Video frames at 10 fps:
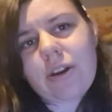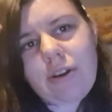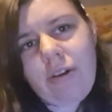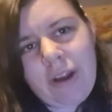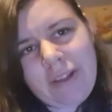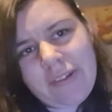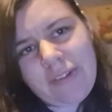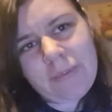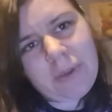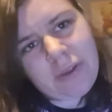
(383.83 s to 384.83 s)

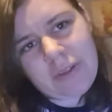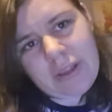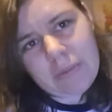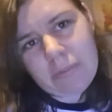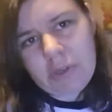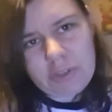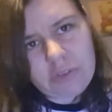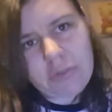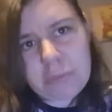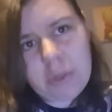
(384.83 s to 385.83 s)
Chris, because he can punch
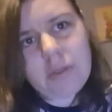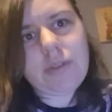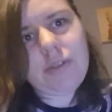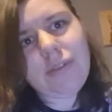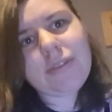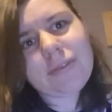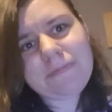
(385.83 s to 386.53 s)
through boulders.